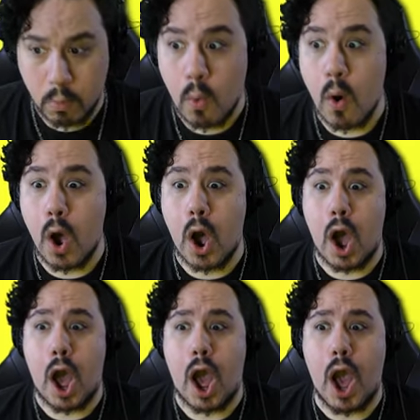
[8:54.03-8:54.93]

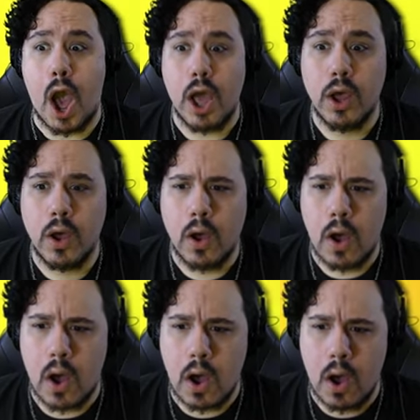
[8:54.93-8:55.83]
Whoa!
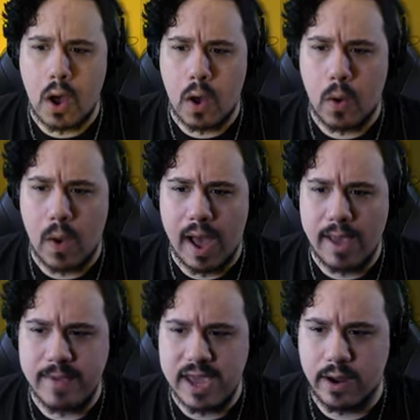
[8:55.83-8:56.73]
Oh, I'm
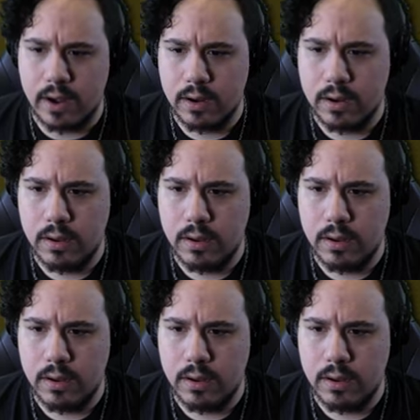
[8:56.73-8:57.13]
here.